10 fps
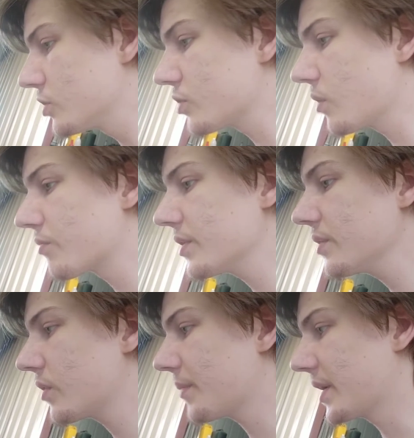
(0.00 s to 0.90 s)
because I really
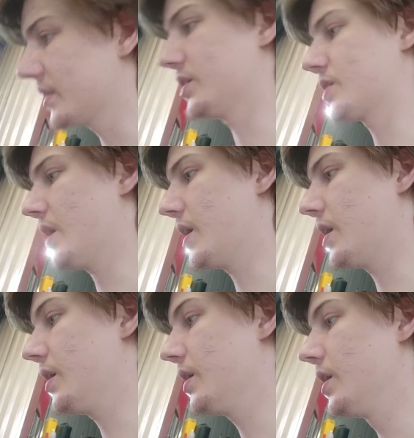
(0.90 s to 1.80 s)
want to make this
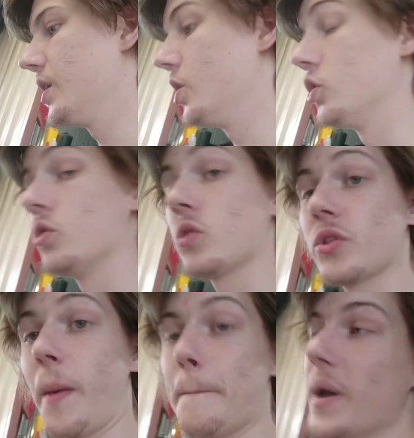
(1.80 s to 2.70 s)
car look
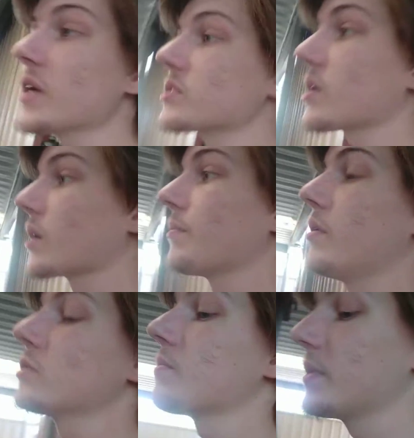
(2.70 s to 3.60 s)
the best I can
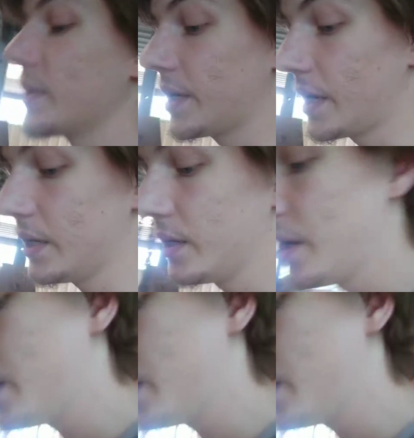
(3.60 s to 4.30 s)
possibly get it,